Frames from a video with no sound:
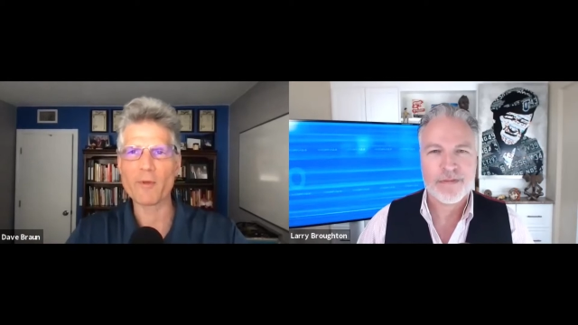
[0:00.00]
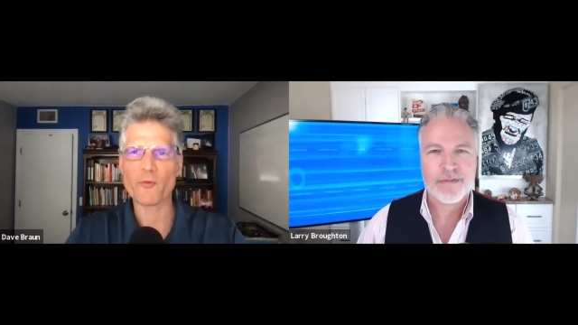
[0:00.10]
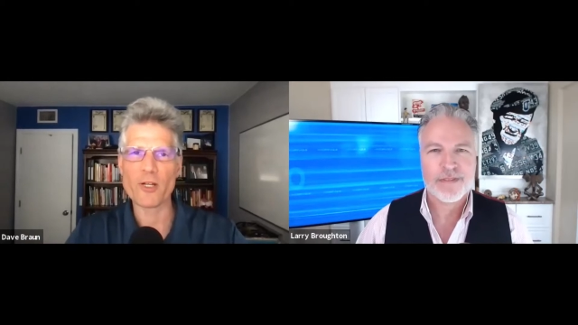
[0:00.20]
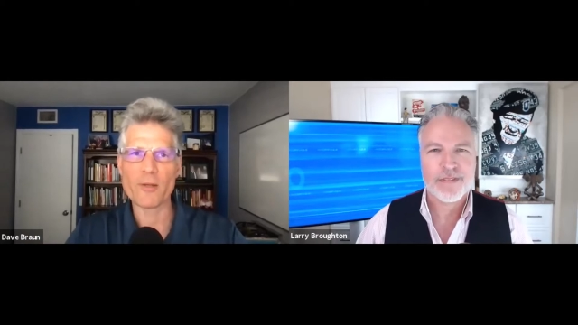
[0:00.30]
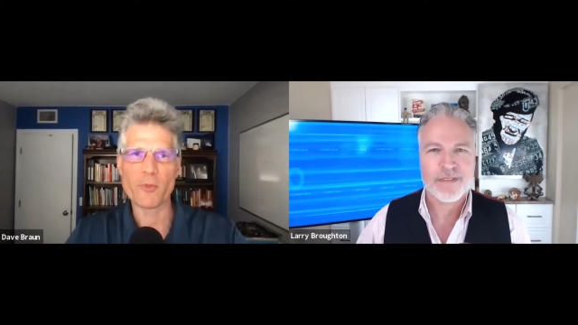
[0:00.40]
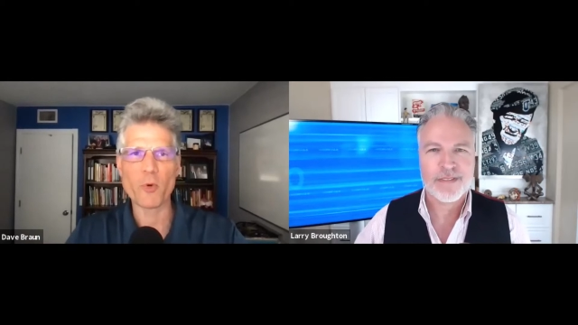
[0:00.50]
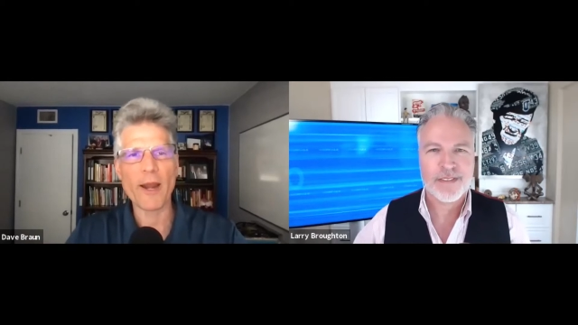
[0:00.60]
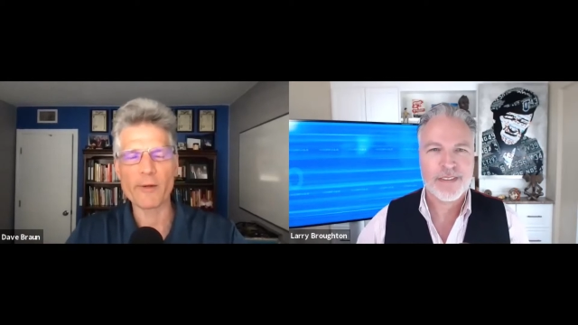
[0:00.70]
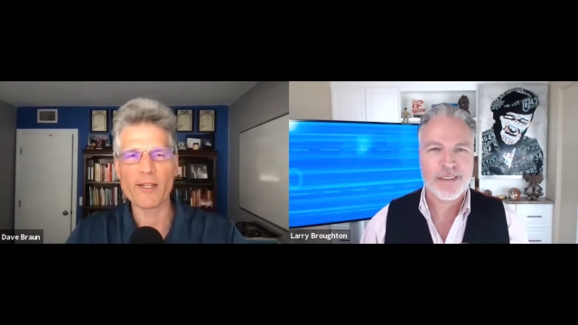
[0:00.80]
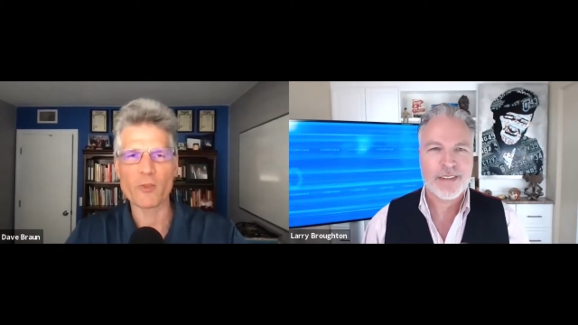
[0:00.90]
Speaker 1: your freedom through
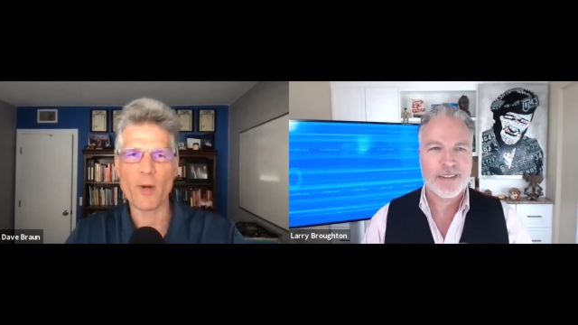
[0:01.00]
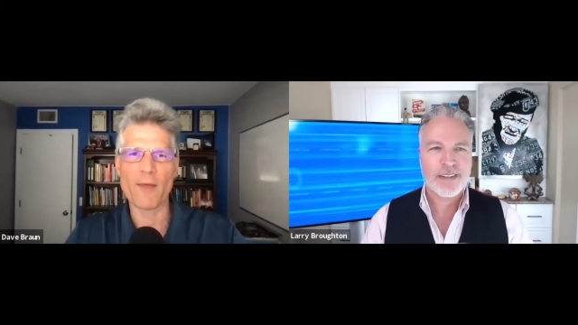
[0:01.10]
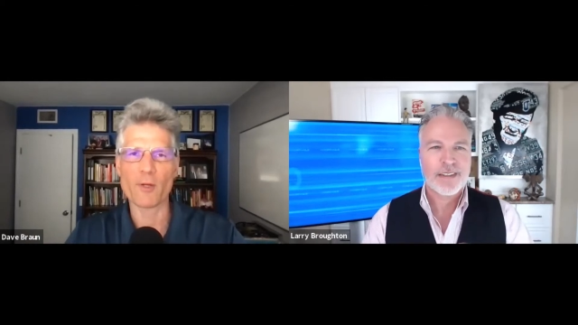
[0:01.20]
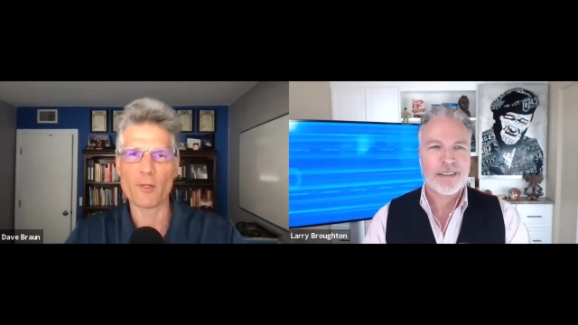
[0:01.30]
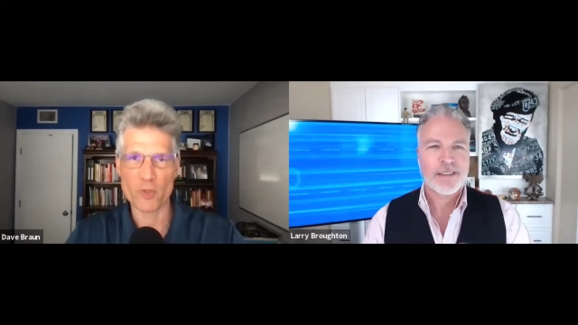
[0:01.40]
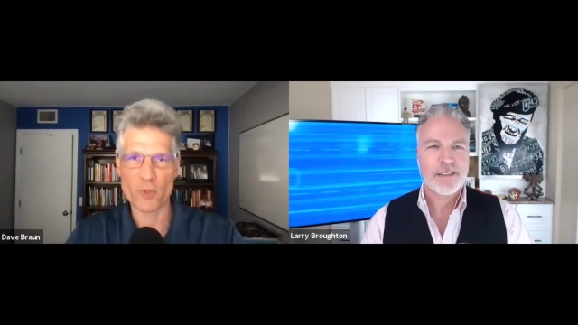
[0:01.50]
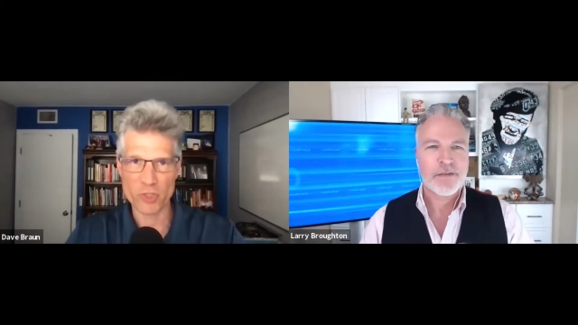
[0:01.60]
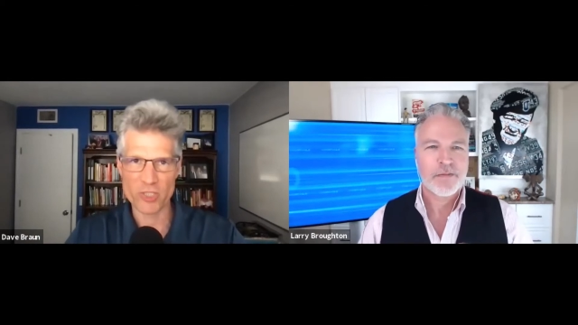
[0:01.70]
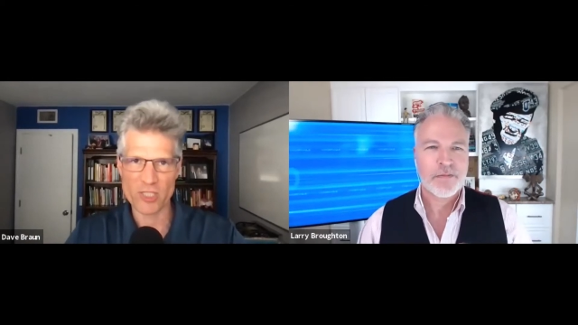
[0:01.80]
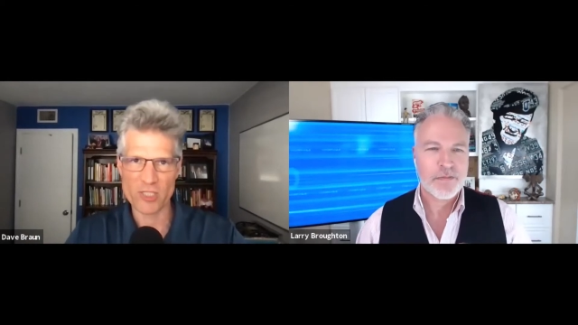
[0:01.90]
hiring and thriving with virtual
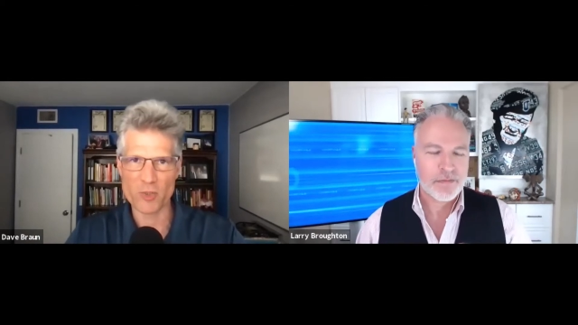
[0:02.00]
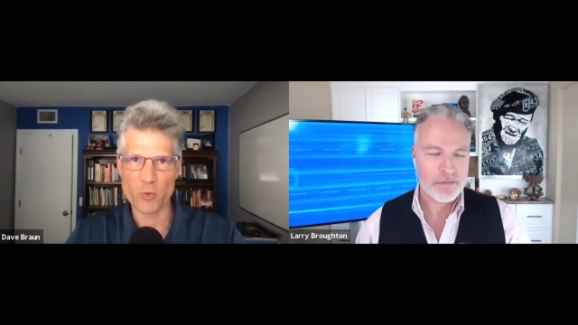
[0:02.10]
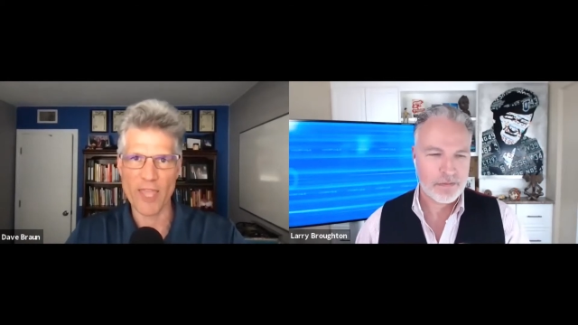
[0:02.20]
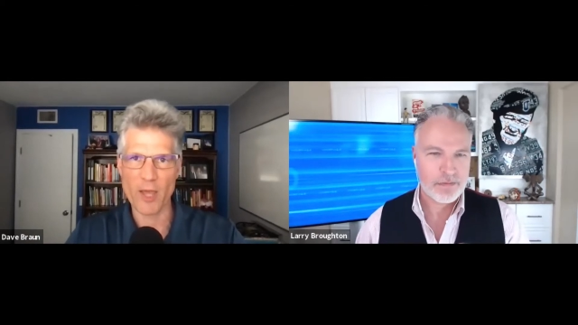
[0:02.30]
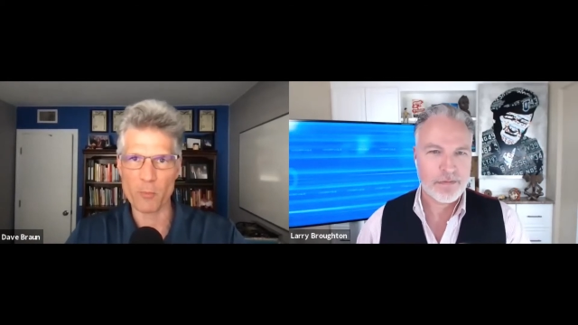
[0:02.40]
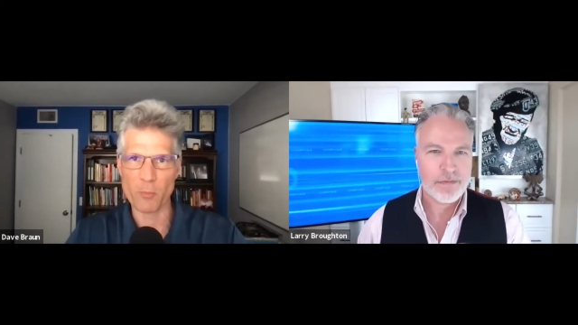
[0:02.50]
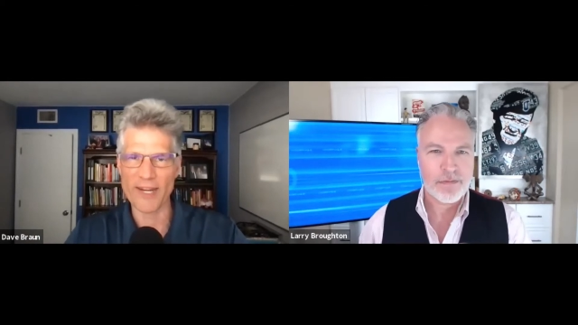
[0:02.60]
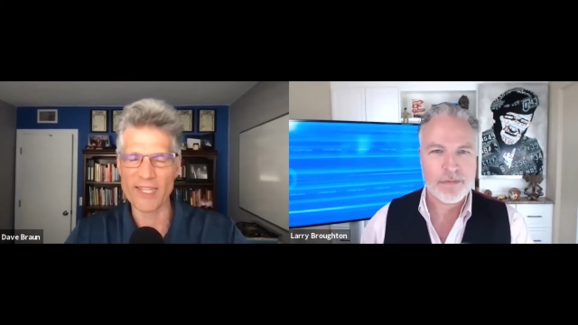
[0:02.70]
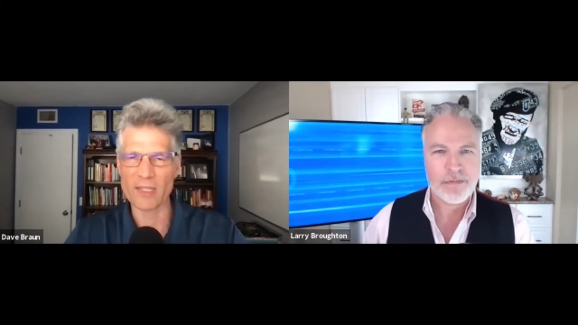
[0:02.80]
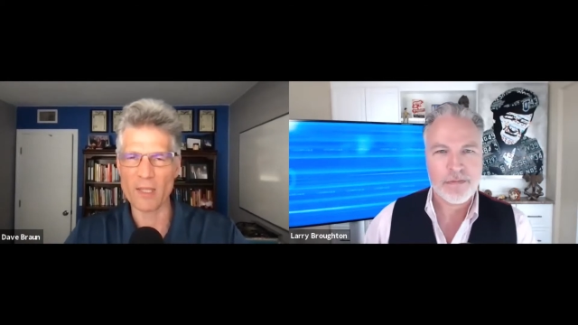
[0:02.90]
assistants without
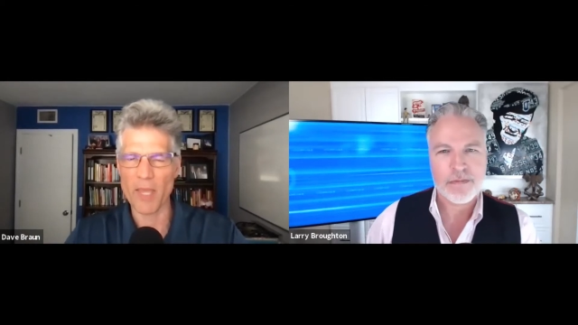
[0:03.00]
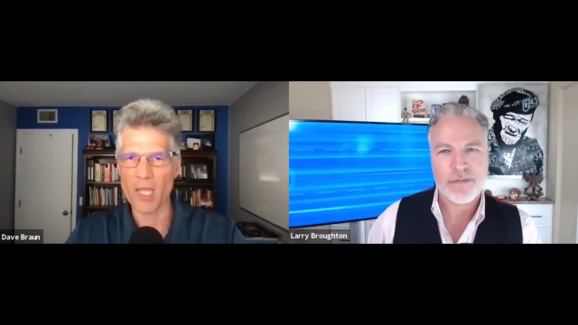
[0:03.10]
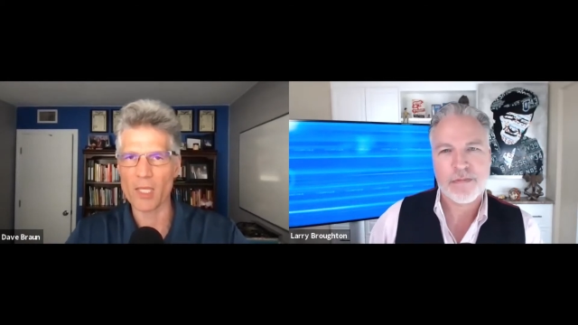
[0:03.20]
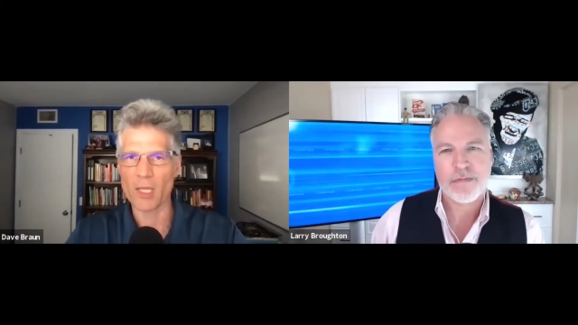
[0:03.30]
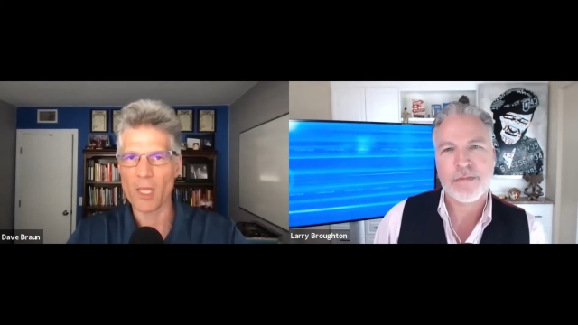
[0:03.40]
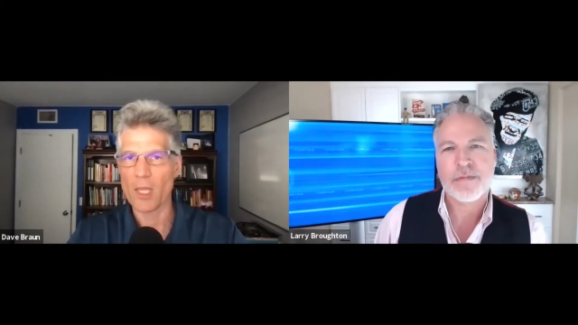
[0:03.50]
breaking the bank.